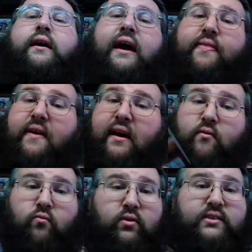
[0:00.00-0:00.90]
And
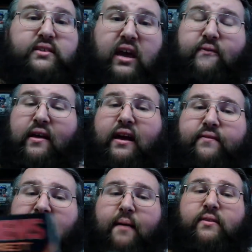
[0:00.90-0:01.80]
then we'll see if I'll have
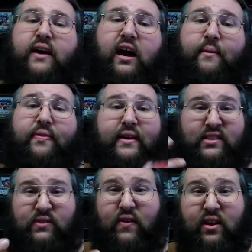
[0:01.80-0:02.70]
time to talk about things.
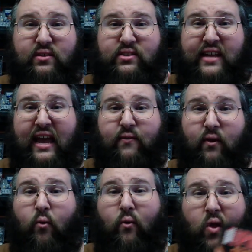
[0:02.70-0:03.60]
These videos take
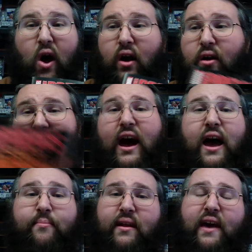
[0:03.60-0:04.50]
a longer
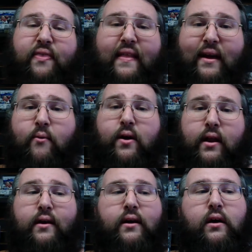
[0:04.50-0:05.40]
time than I thought they would.